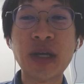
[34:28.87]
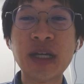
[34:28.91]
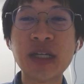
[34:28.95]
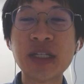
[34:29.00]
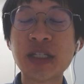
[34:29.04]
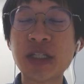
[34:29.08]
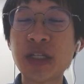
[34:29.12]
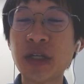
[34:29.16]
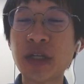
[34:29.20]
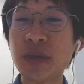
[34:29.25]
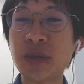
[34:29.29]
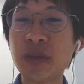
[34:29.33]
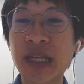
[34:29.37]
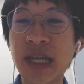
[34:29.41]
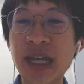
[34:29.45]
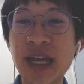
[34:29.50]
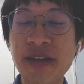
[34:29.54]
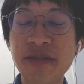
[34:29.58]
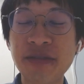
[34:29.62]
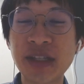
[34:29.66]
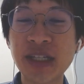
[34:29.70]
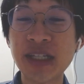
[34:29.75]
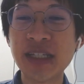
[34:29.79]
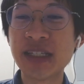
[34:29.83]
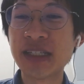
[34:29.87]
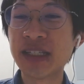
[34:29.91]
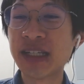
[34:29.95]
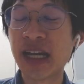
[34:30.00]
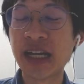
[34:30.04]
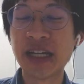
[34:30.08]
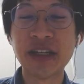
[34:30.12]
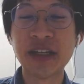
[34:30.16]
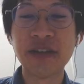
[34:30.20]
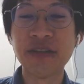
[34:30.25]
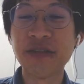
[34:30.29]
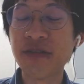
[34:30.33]
So they have this
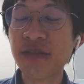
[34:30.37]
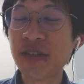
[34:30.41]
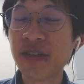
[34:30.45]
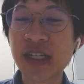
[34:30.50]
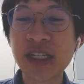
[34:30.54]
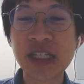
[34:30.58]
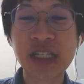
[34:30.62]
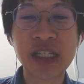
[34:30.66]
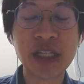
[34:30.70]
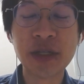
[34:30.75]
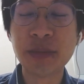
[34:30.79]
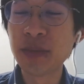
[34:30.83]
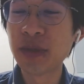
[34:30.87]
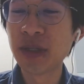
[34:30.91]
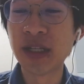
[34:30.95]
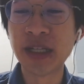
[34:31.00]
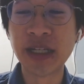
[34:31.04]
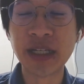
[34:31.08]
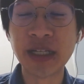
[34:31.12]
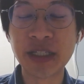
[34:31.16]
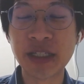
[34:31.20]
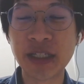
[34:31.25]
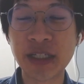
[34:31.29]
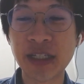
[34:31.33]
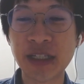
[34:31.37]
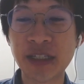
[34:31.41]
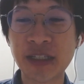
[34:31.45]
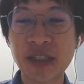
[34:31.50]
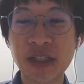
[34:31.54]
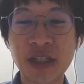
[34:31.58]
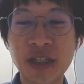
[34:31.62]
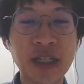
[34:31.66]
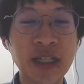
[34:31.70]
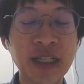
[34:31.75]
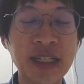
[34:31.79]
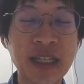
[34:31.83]
kind of simulated
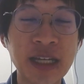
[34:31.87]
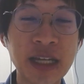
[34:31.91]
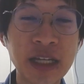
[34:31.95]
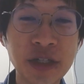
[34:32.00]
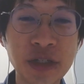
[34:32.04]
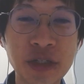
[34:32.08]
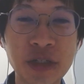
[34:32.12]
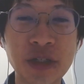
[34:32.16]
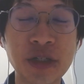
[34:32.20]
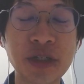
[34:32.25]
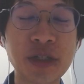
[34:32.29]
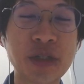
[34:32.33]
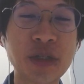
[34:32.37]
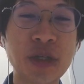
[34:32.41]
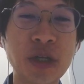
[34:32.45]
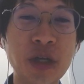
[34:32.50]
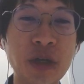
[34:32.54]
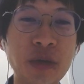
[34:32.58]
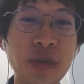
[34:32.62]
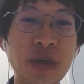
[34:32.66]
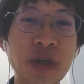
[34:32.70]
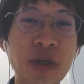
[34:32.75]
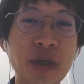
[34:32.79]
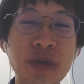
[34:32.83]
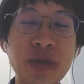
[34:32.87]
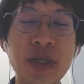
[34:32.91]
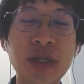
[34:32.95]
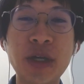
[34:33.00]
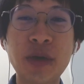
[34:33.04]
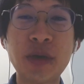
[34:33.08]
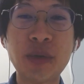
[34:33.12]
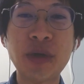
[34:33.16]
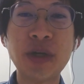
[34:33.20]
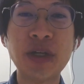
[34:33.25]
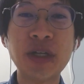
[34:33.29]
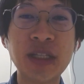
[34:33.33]
textures where you
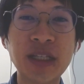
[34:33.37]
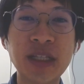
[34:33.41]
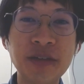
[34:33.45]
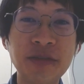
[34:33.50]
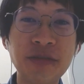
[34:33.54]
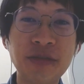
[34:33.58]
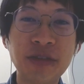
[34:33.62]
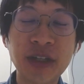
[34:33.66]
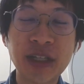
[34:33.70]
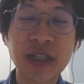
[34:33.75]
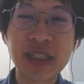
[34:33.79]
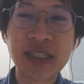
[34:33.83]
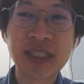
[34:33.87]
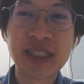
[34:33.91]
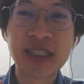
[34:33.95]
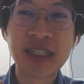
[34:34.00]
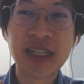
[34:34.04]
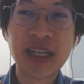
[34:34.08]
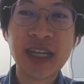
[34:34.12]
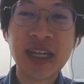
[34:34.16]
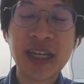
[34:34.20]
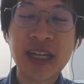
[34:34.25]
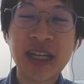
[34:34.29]
can wear different